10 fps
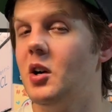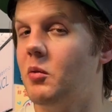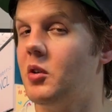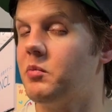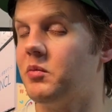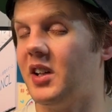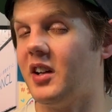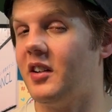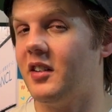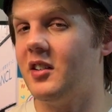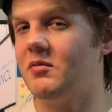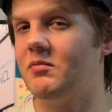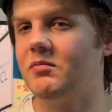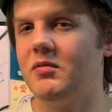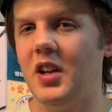Well, like I said,
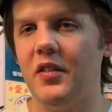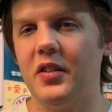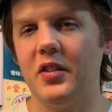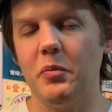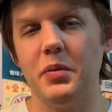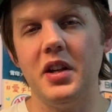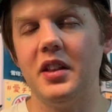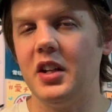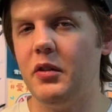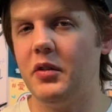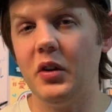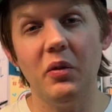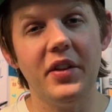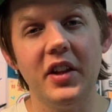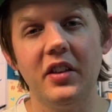if there's a beat that you don't
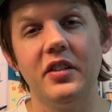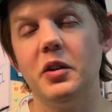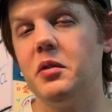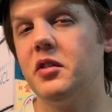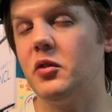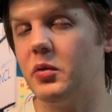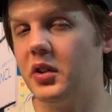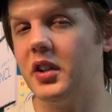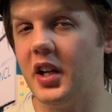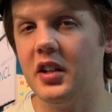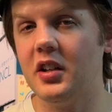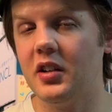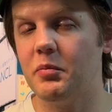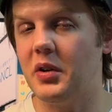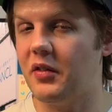think the sequencer is really landing,
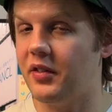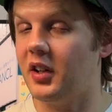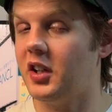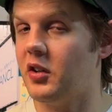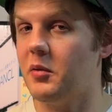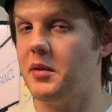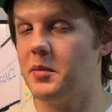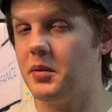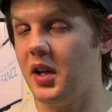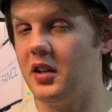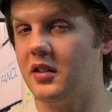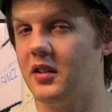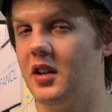but you feel like you can maybe play it,